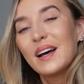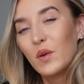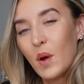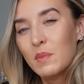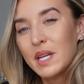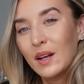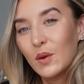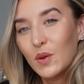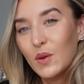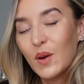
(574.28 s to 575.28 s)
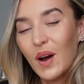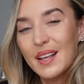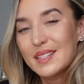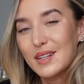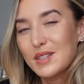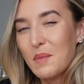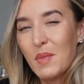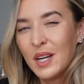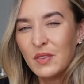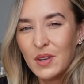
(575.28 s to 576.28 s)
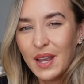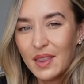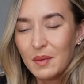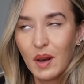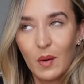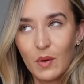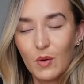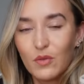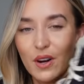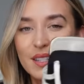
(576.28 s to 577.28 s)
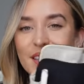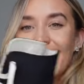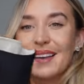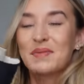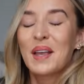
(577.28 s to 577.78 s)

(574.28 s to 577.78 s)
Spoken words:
Although I'm telling all you guys, and I don't mind if you get them, like we're all friends here.